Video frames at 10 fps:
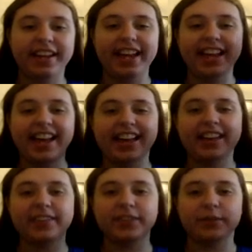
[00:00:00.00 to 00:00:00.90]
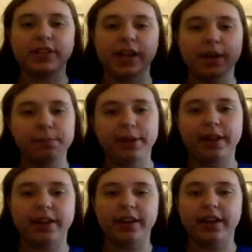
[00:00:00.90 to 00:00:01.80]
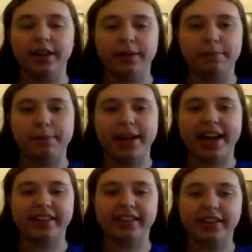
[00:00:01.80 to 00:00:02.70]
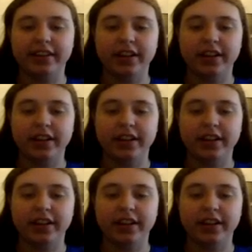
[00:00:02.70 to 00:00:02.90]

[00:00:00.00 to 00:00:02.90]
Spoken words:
Hey guys, what's up? I'm back.